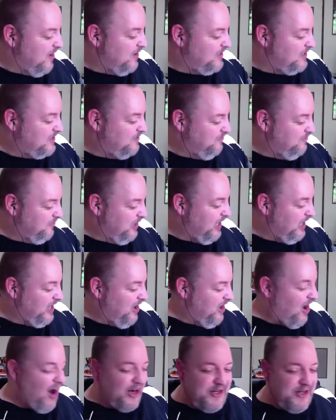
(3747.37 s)
it's a really
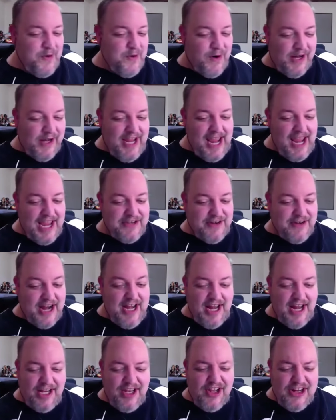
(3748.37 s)
hardcore case, right? And
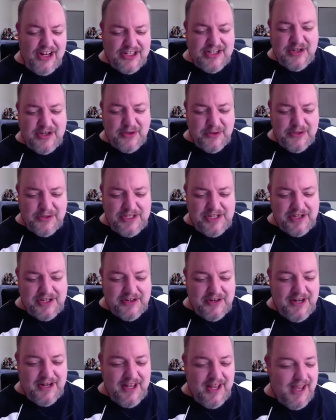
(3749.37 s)
it looks cool
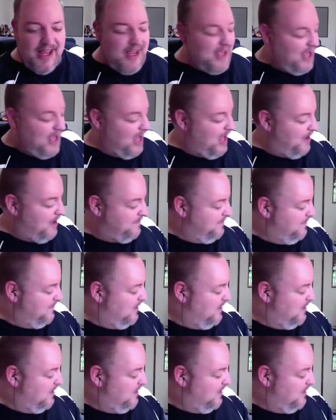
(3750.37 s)
too. Um,